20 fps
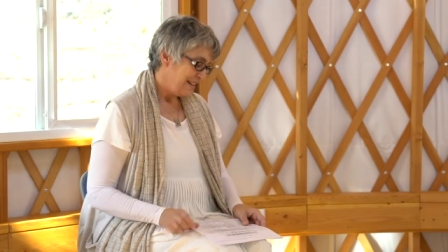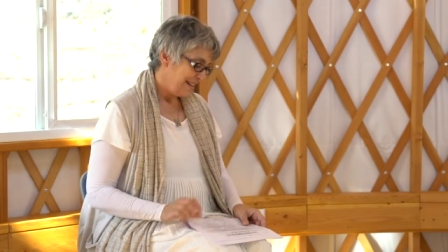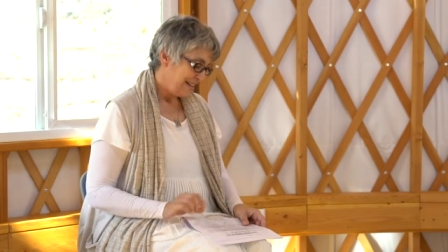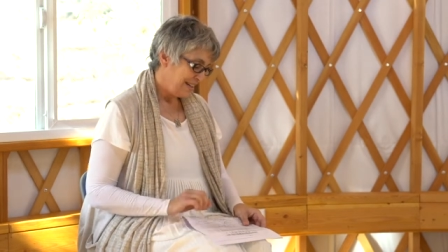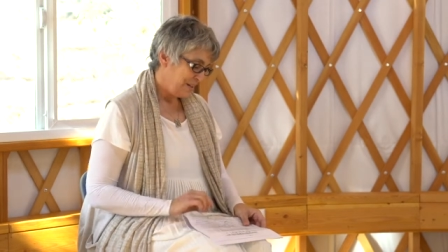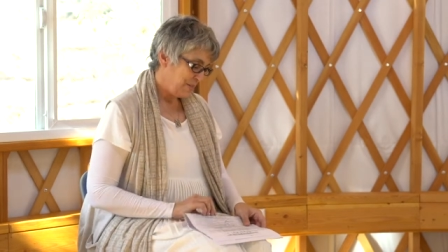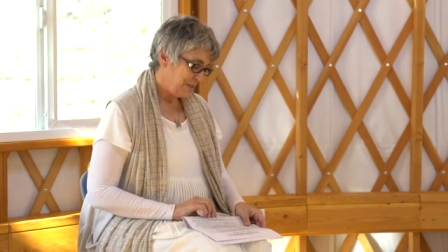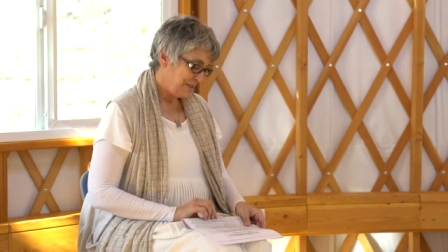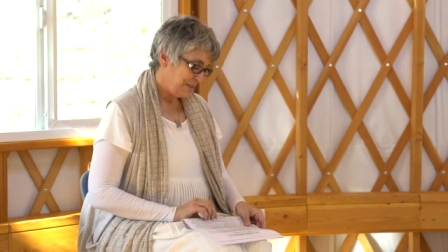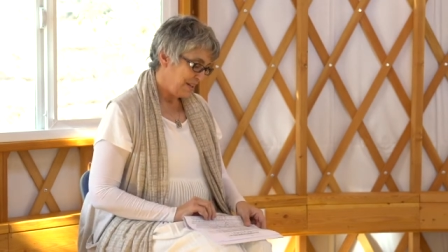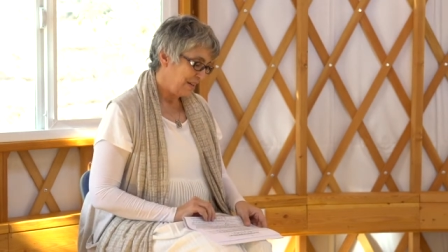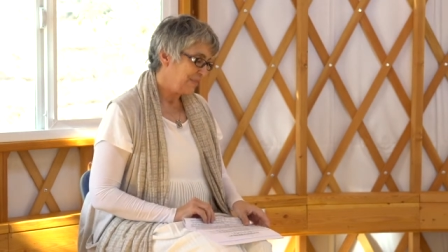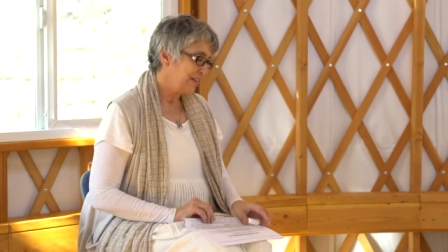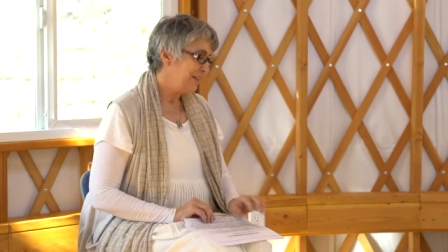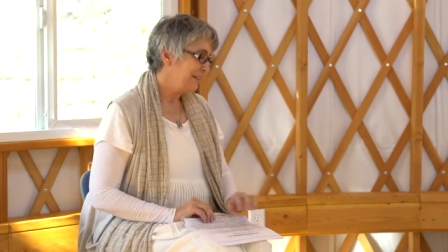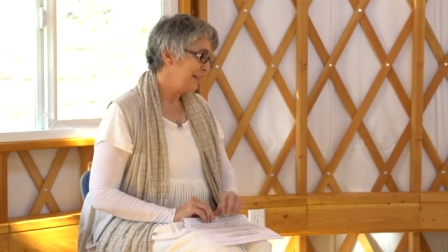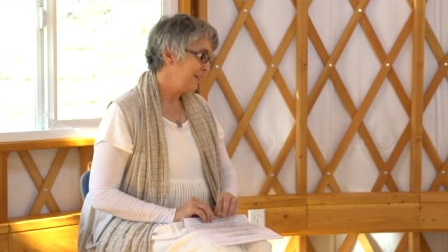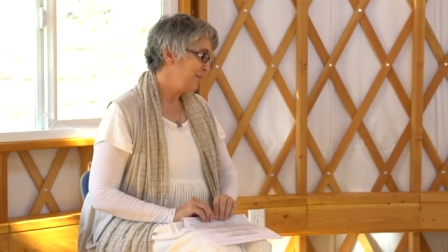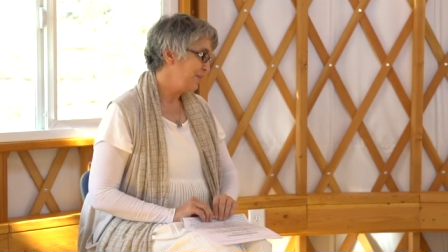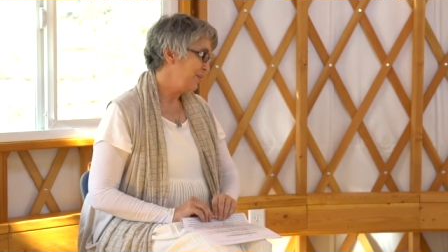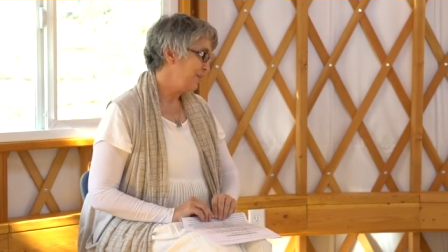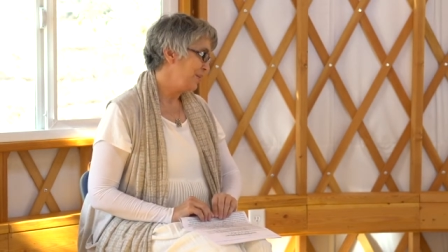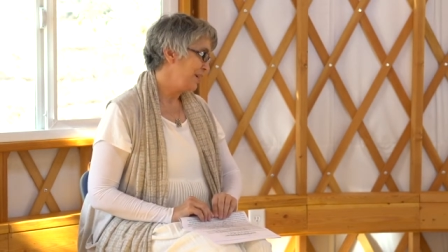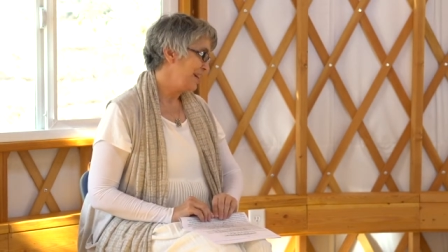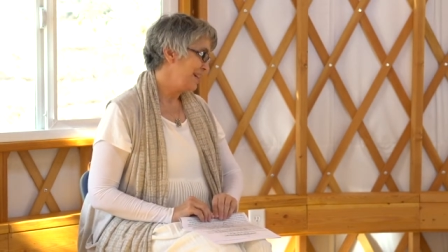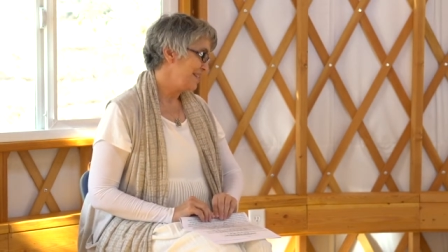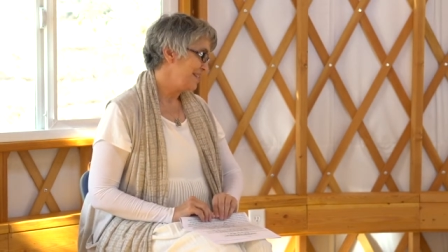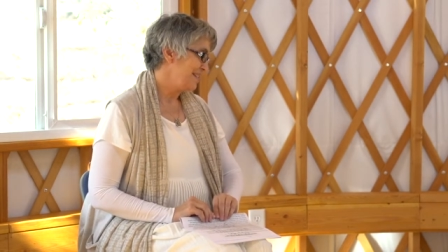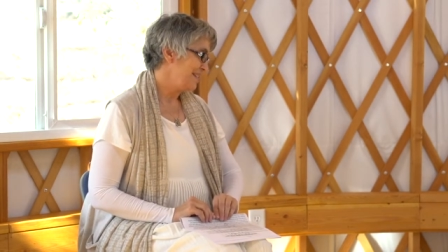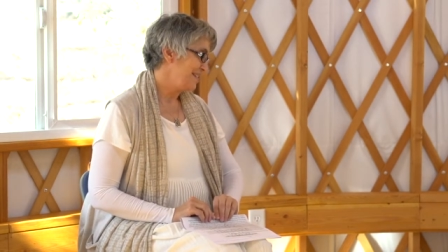He was lovingly known
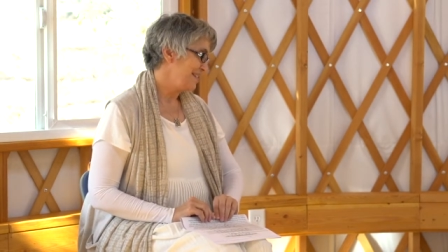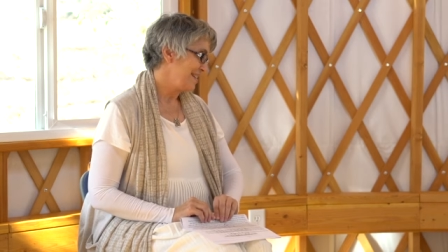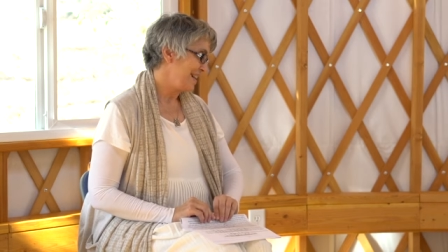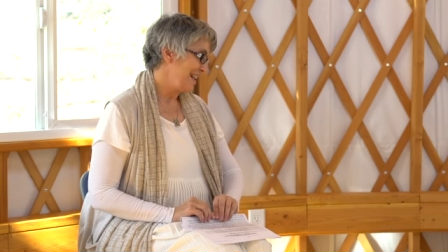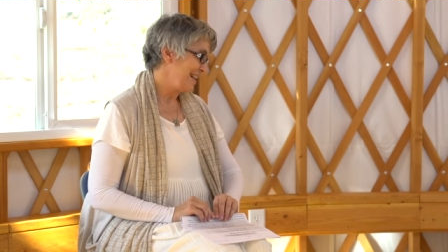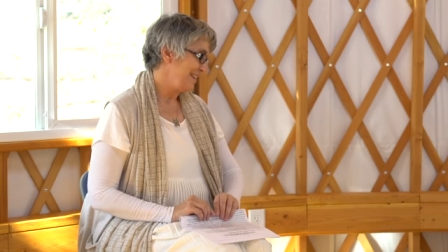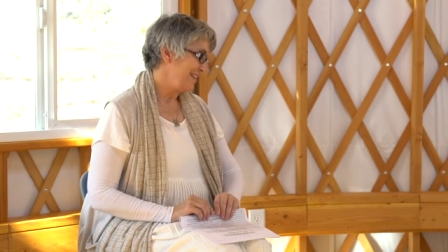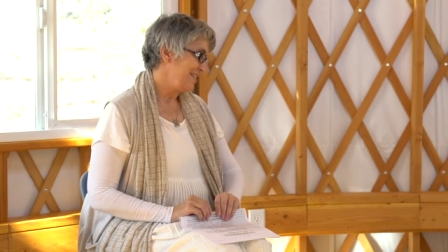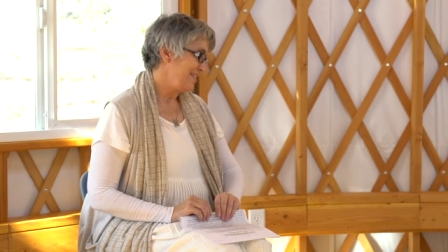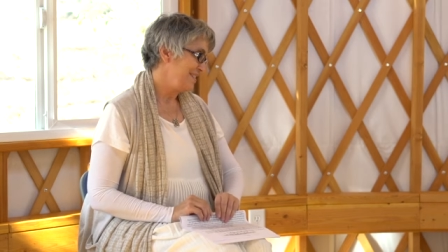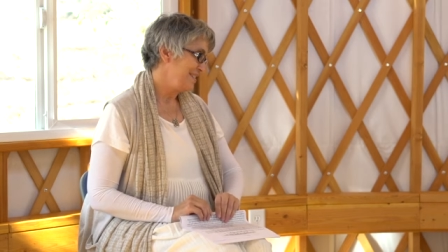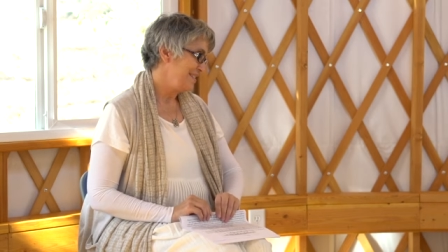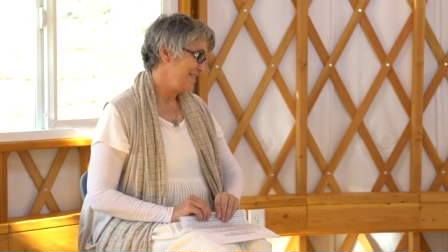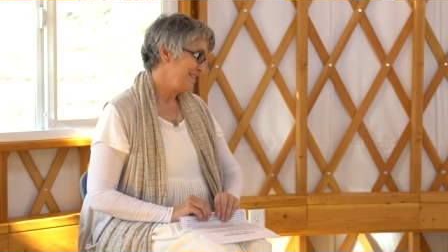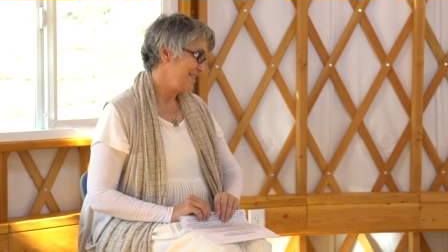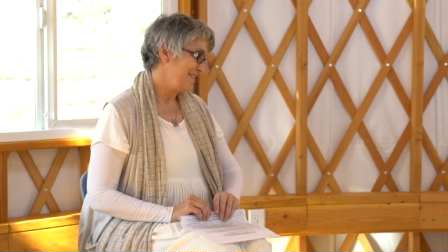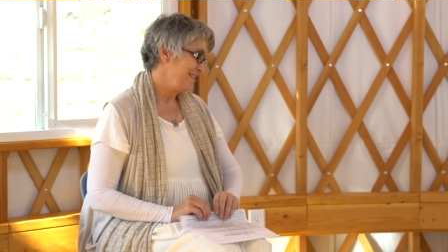as the silent